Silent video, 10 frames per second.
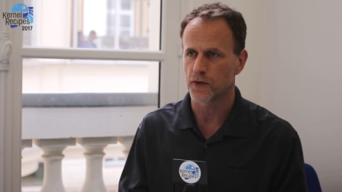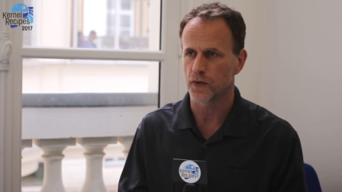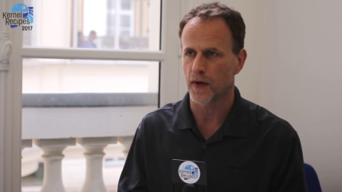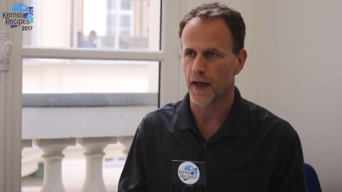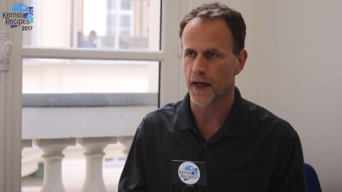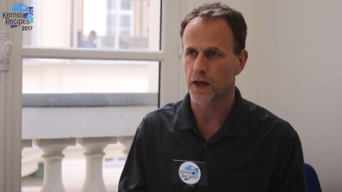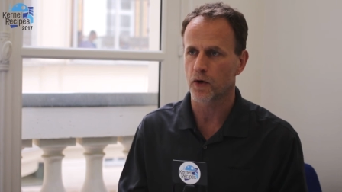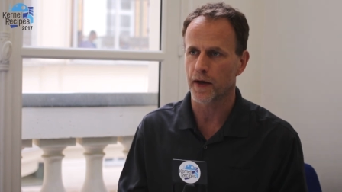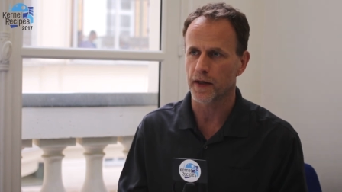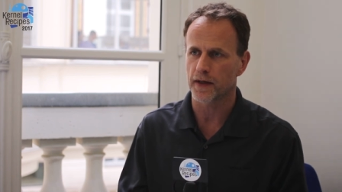to a
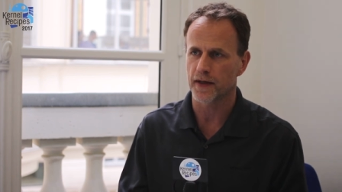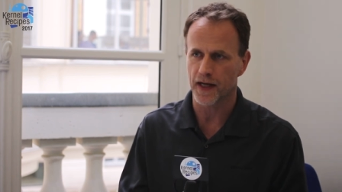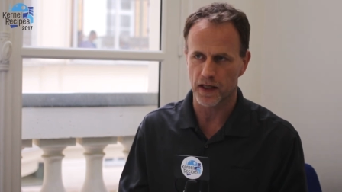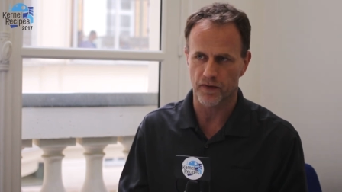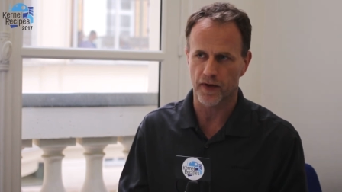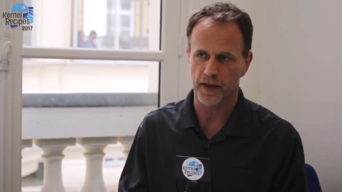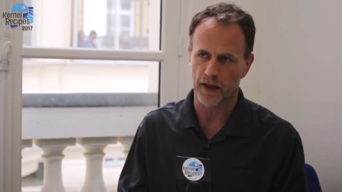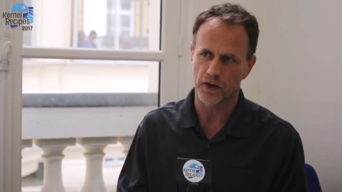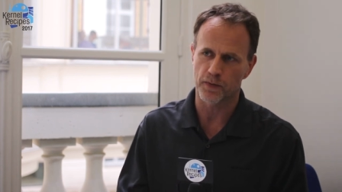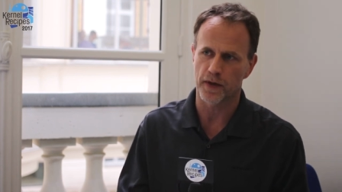credit negative
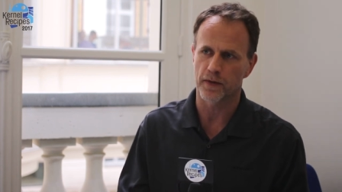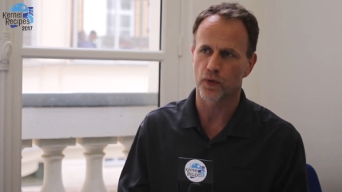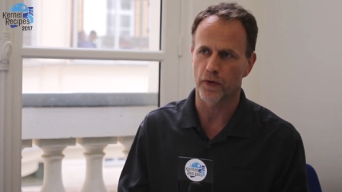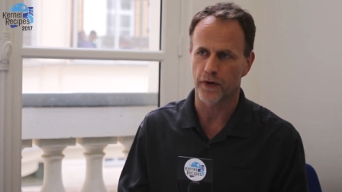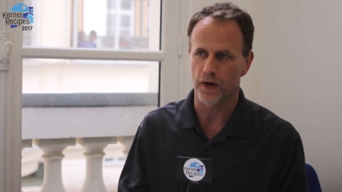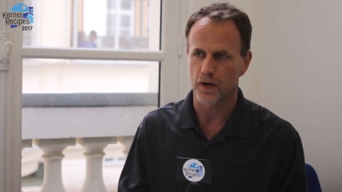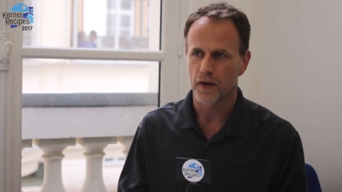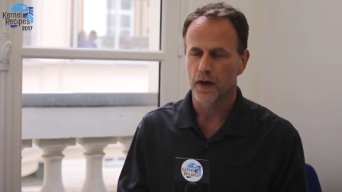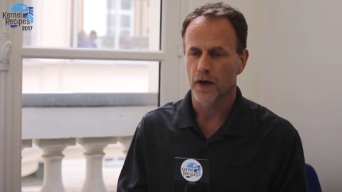acknowledgement protocol.